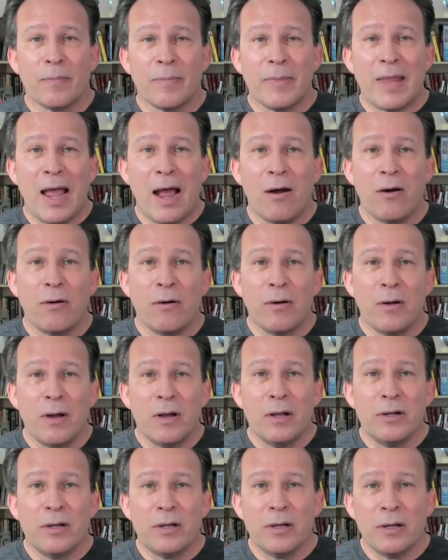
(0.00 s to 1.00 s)
Now,
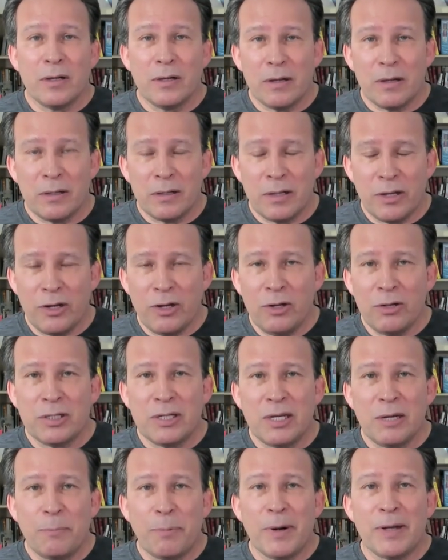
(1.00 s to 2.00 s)
the
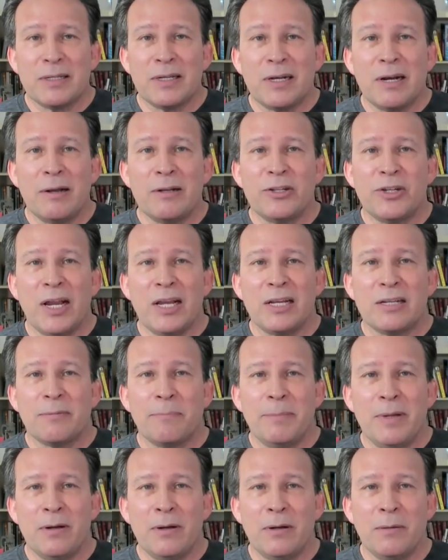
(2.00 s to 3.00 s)
UC president, James
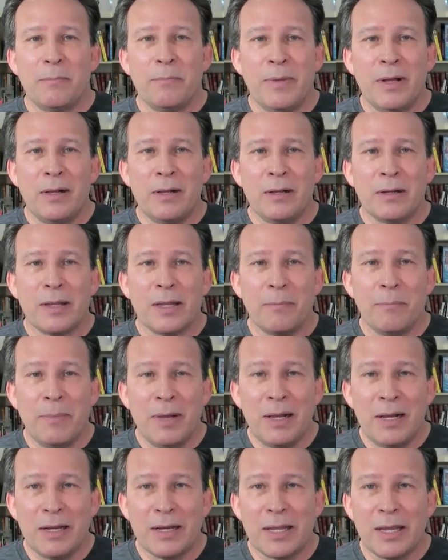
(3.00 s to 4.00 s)

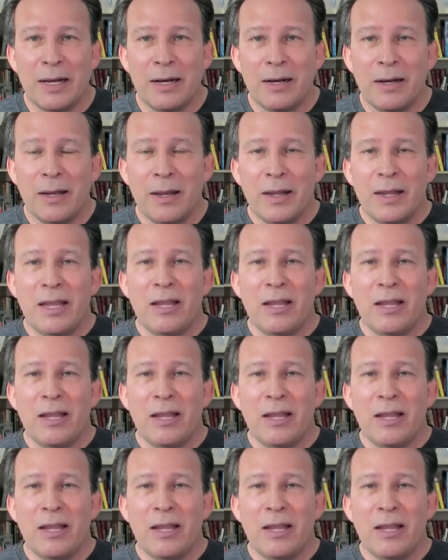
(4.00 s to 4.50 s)
Milliken,